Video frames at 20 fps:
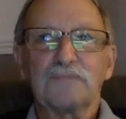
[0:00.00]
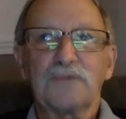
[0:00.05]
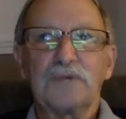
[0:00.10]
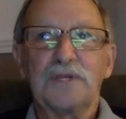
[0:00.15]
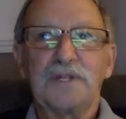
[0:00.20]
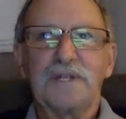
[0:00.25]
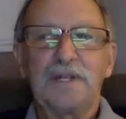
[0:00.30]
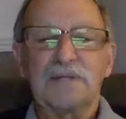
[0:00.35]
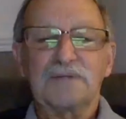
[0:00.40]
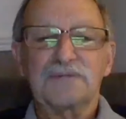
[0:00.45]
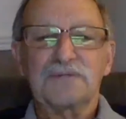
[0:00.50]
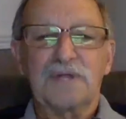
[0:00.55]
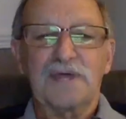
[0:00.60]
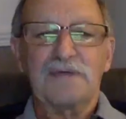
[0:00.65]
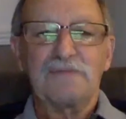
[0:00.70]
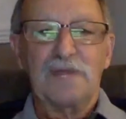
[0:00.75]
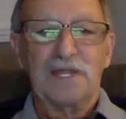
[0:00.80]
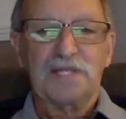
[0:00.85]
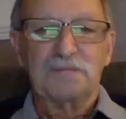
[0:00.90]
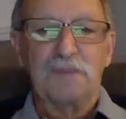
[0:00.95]
we didn't
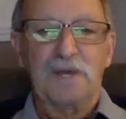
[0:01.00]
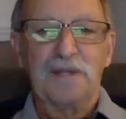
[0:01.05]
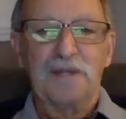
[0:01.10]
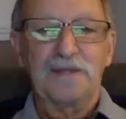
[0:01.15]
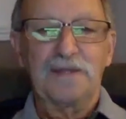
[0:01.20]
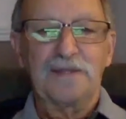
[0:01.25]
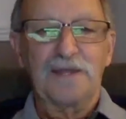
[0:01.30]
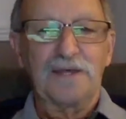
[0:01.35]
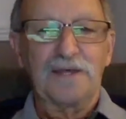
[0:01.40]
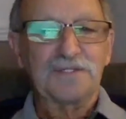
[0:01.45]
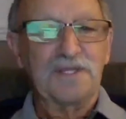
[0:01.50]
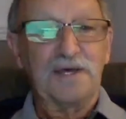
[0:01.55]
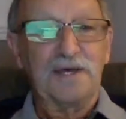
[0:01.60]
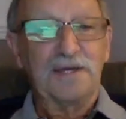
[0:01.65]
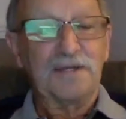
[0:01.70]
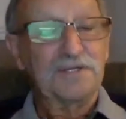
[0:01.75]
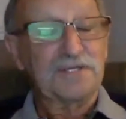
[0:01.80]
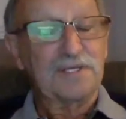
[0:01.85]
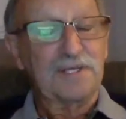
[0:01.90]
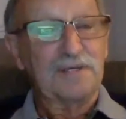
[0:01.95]
have much money in those
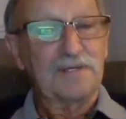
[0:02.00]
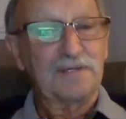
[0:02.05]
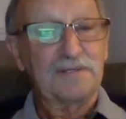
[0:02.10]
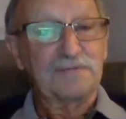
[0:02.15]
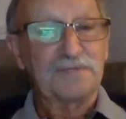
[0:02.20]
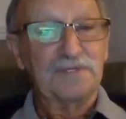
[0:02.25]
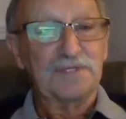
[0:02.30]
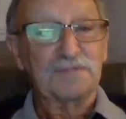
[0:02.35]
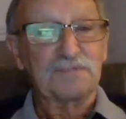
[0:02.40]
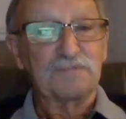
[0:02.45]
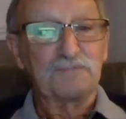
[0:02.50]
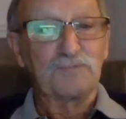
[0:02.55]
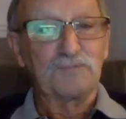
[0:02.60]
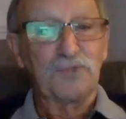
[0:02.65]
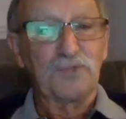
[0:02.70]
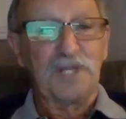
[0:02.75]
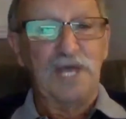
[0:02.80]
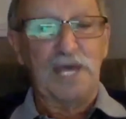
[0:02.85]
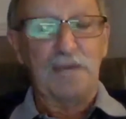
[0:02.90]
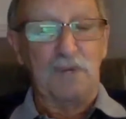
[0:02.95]
days, so it just
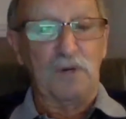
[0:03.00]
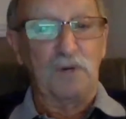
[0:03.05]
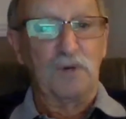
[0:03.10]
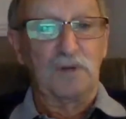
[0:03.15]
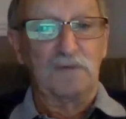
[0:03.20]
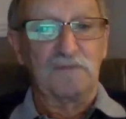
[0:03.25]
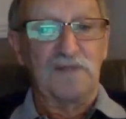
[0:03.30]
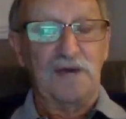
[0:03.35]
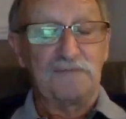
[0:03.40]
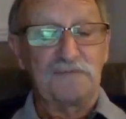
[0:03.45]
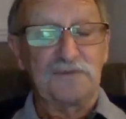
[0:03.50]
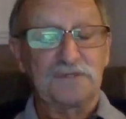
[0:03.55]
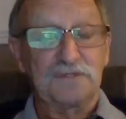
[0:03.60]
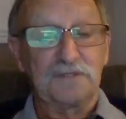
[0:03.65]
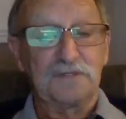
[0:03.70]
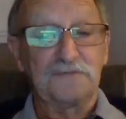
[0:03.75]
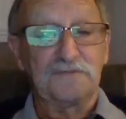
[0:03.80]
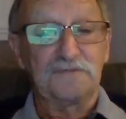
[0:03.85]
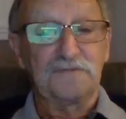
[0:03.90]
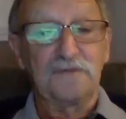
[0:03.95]
wouldn't happen. I would have loved
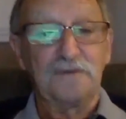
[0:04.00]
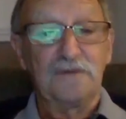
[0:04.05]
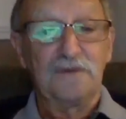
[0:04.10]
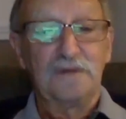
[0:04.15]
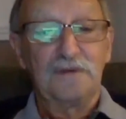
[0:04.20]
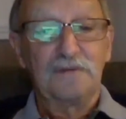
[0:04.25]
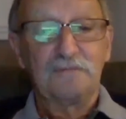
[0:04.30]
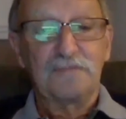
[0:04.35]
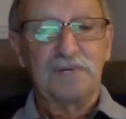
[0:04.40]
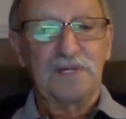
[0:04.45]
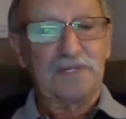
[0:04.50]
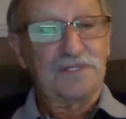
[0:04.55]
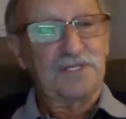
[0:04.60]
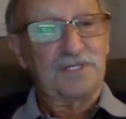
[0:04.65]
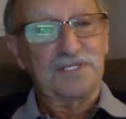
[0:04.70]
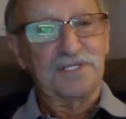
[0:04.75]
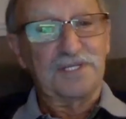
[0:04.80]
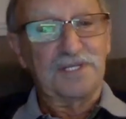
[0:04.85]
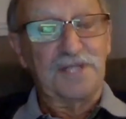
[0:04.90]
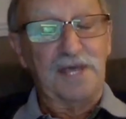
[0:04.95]
to have, but it
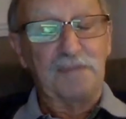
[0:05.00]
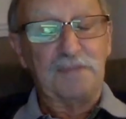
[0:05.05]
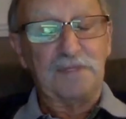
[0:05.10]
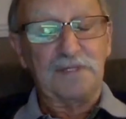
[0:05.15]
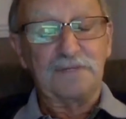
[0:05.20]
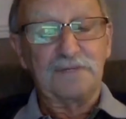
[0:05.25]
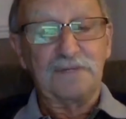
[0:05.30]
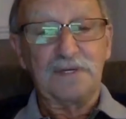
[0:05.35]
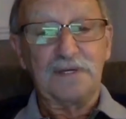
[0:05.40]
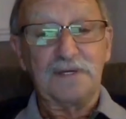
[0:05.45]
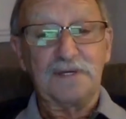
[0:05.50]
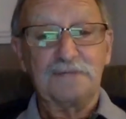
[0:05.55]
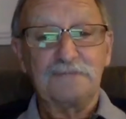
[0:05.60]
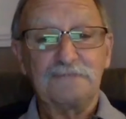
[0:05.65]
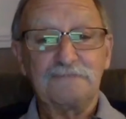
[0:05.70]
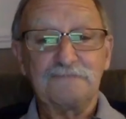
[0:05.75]
just didn't happen, no.